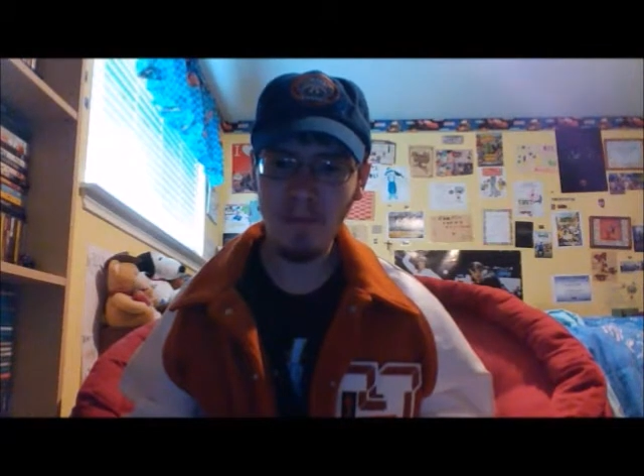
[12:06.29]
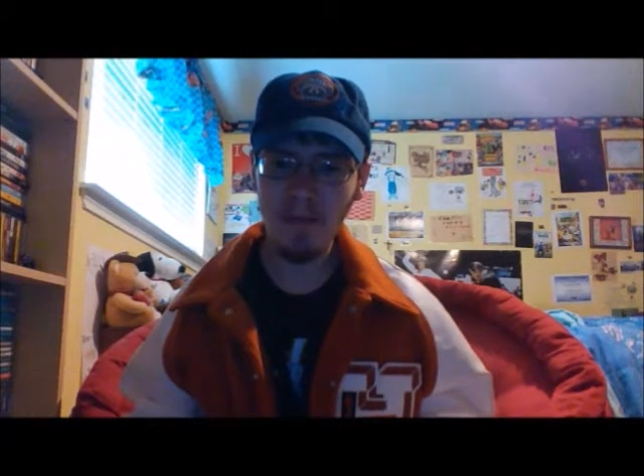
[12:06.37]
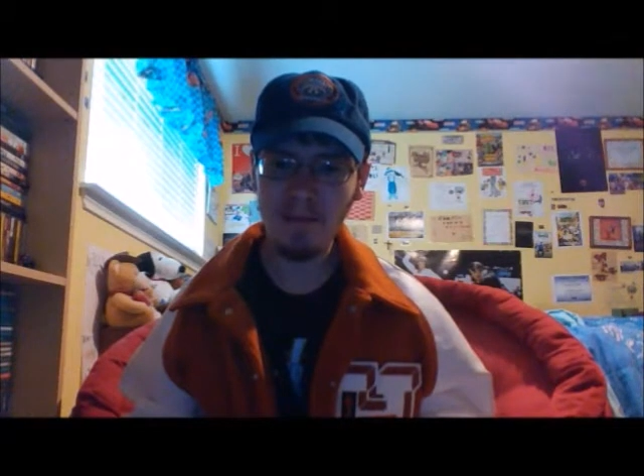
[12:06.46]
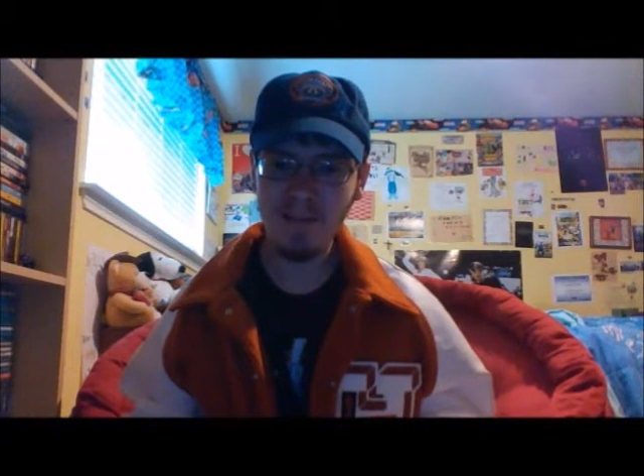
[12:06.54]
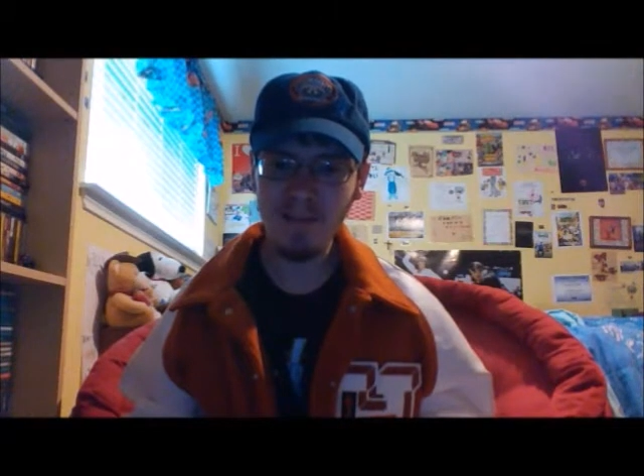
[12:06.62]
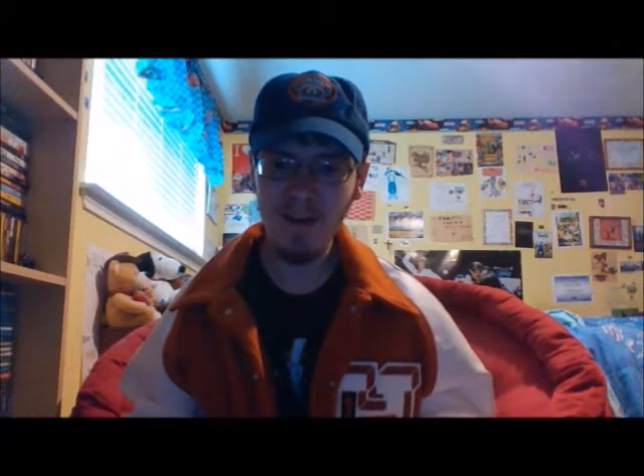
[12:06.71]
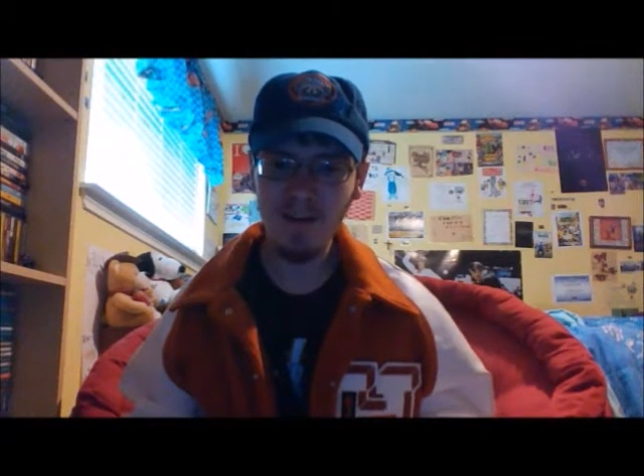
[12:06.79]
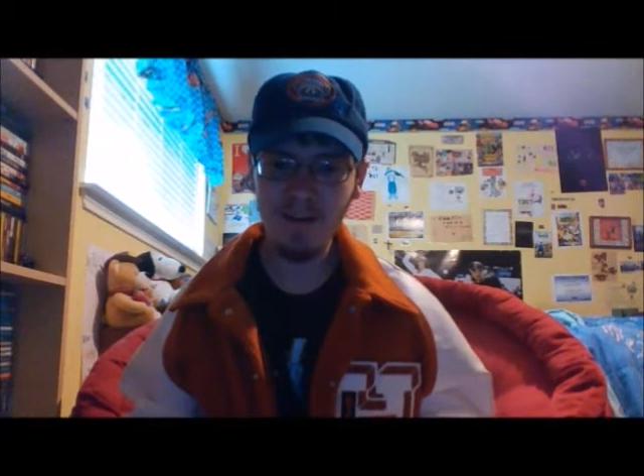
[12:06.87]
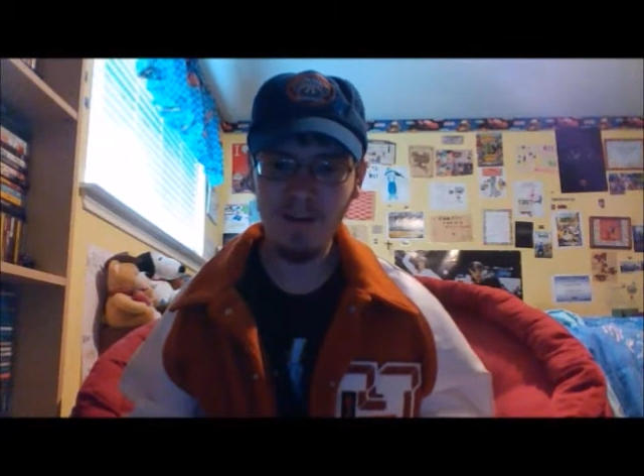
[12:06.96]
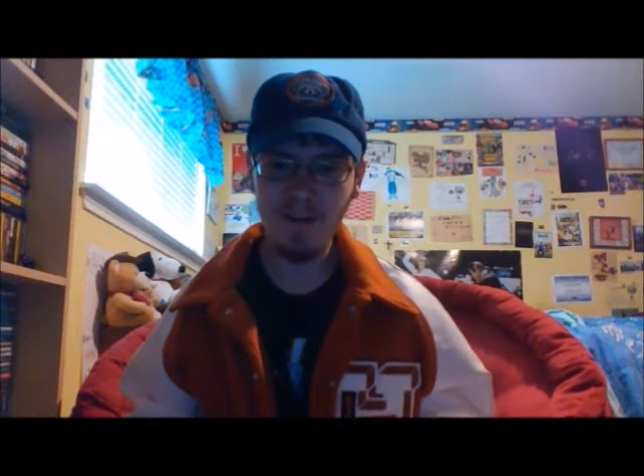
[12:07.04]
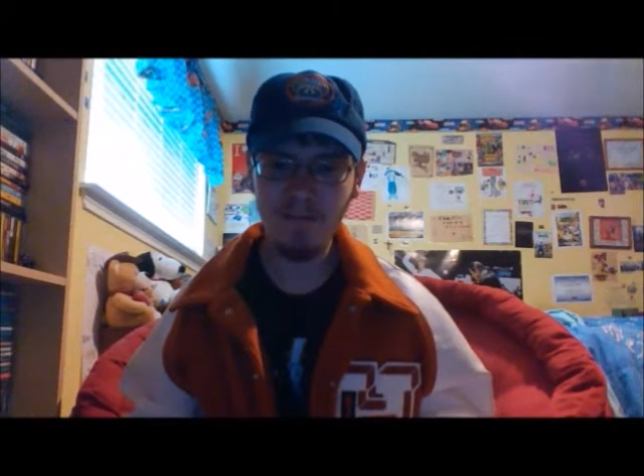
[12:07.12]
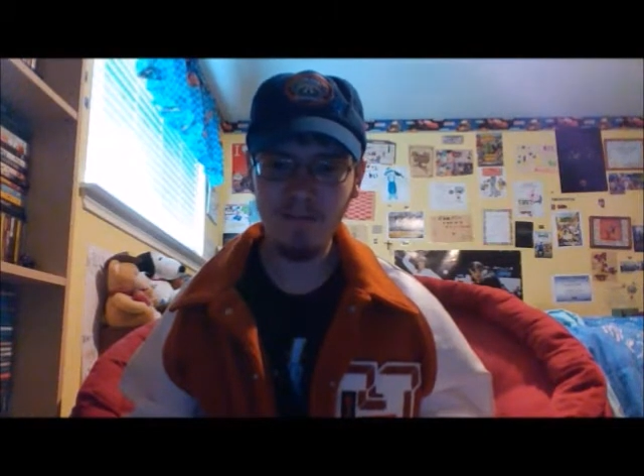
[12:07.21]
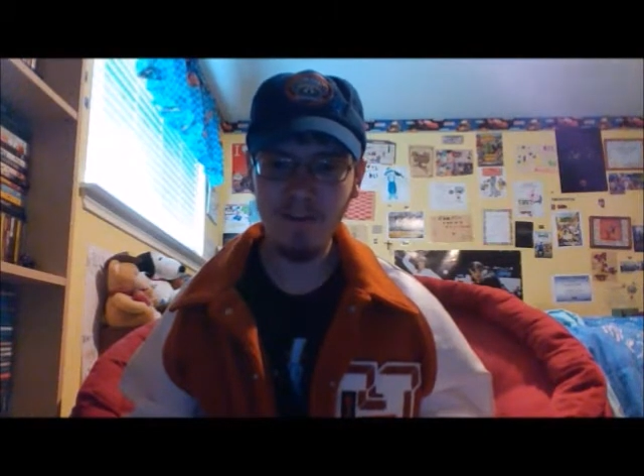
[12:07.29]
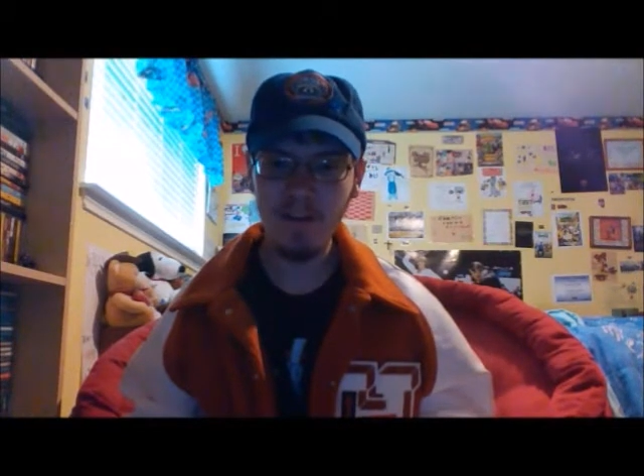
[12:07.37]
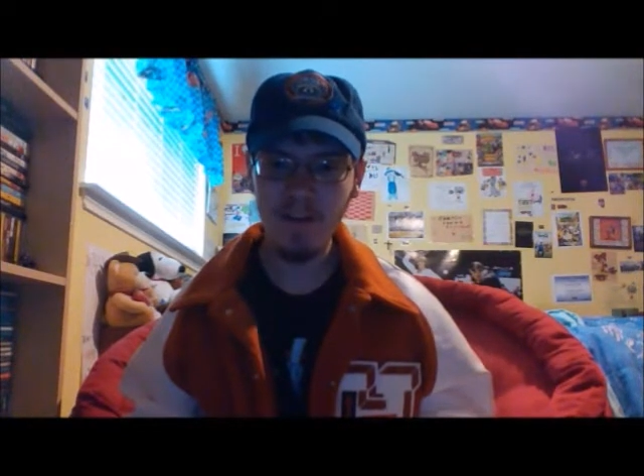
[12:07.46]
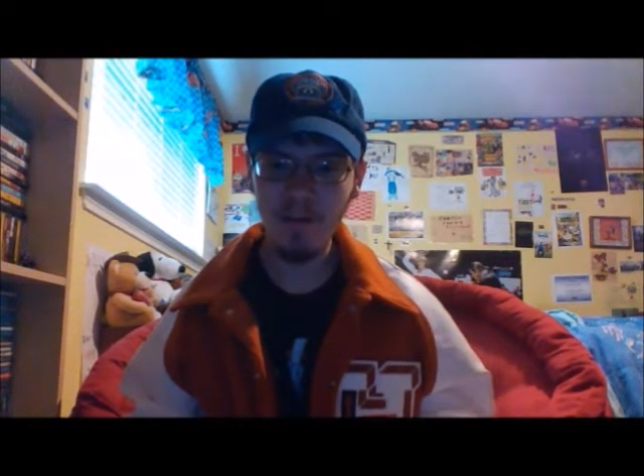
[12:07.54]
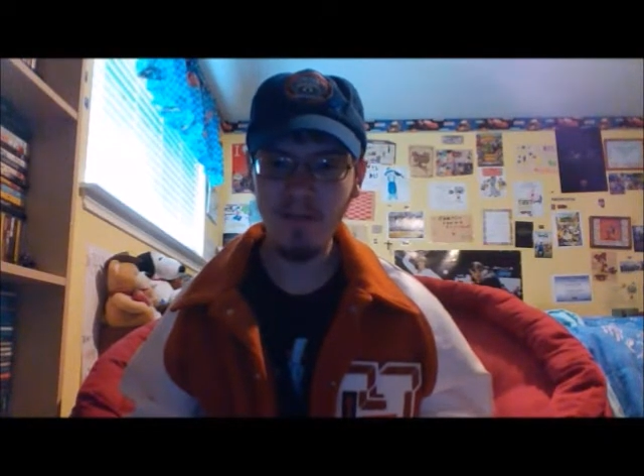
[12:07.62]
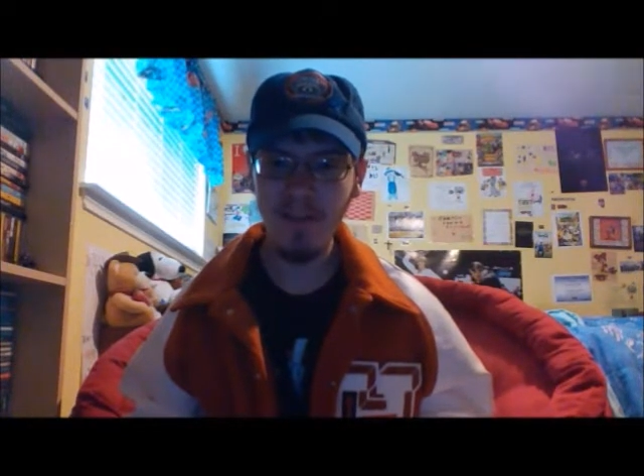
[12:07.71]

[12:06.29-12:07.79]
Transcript: be a stalker if he knew